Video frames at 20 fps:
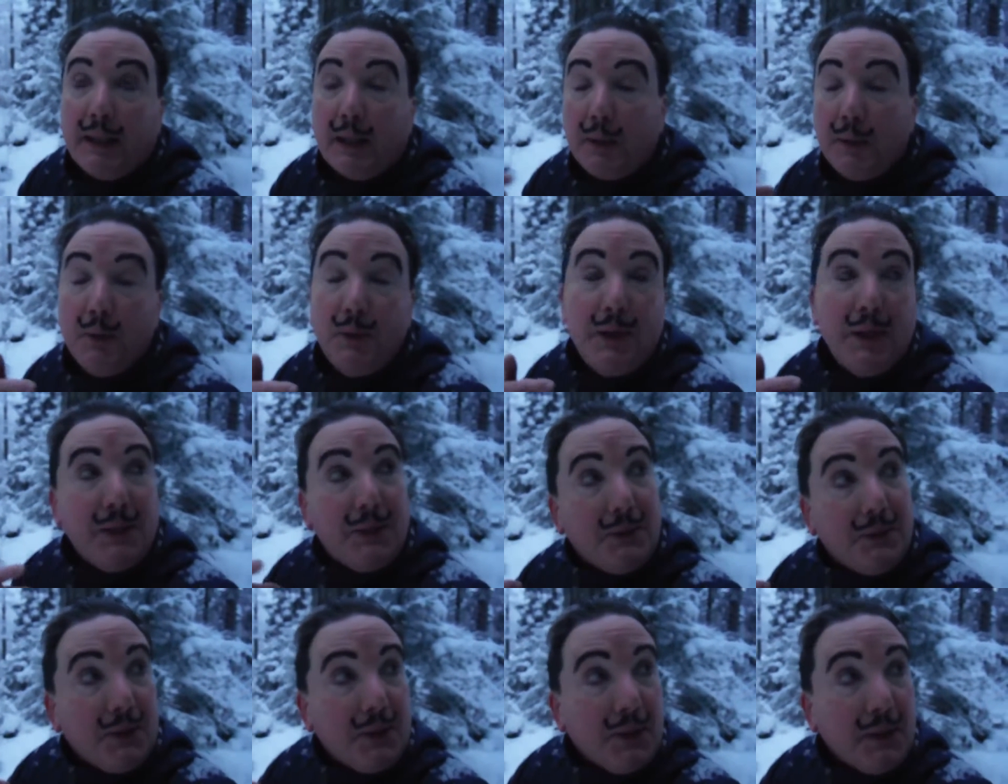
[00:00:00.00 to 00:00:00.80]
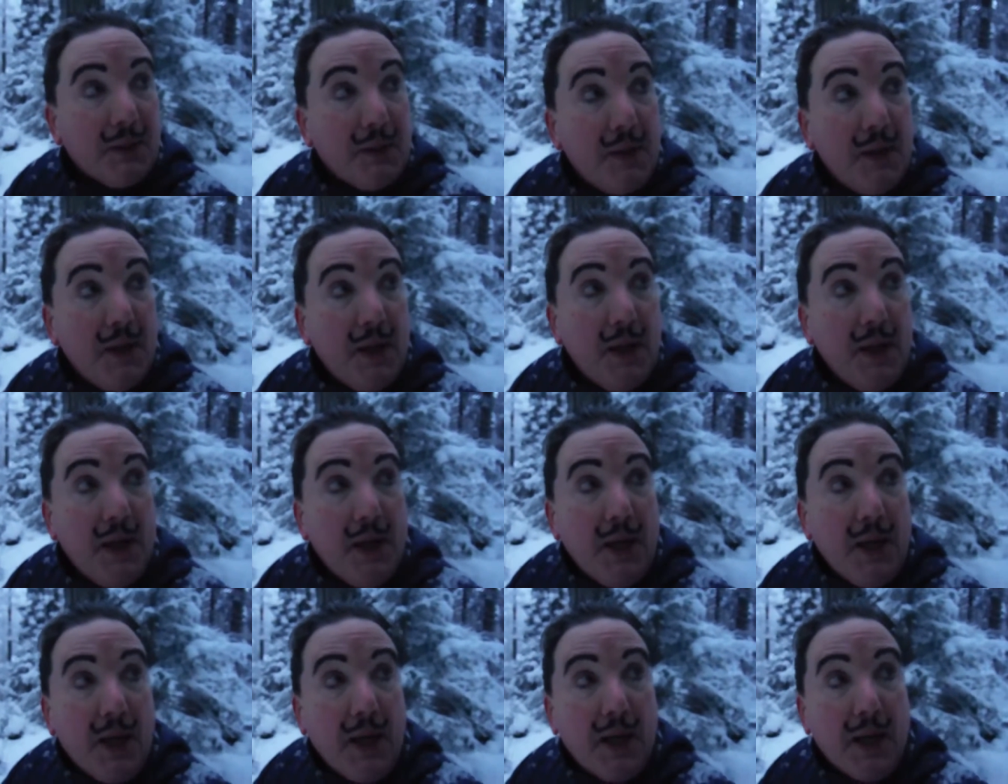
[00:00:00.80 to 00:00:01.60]
I call it uh,
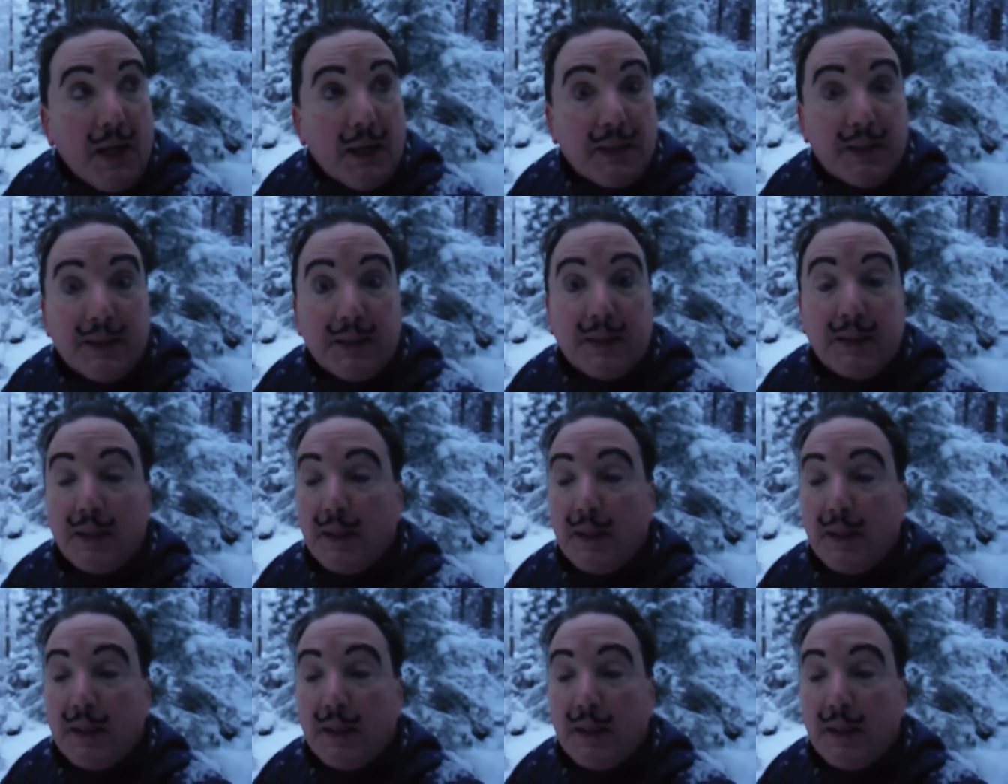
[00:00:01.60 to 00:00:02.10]
as,